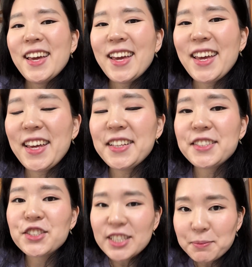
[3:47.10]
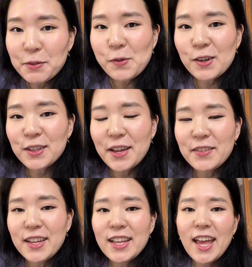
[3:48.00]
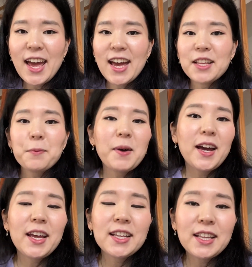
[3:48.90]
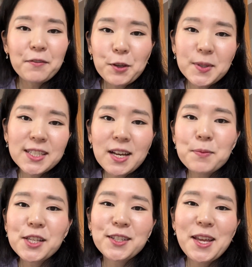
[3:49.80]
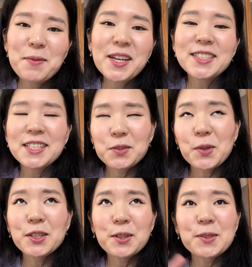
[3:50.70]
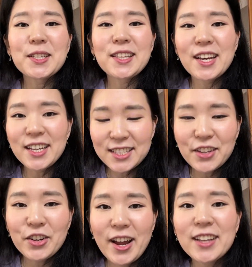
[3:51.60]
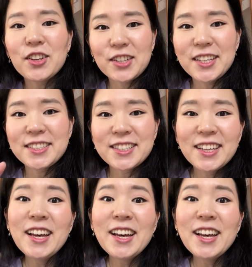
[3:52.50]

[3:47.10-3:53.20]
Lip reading: It's just before 11, and my nephew isn't coming today because he's going to go see his other aunt on his